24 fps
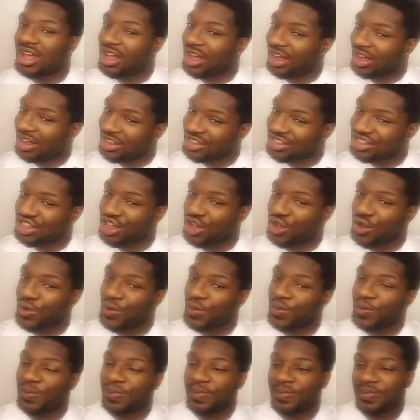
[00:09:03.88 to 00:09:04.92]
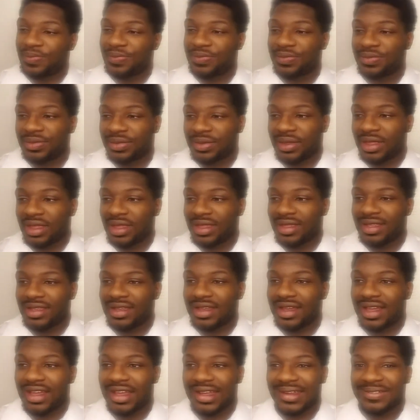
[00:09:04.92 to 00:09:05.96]
also,
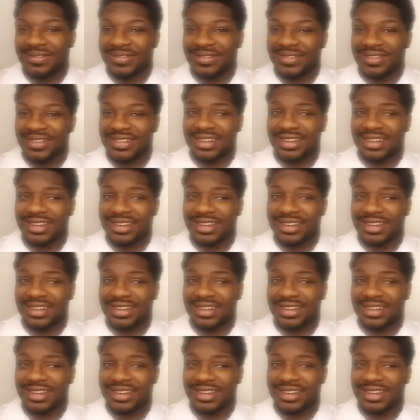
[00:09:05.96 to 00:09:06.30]
I have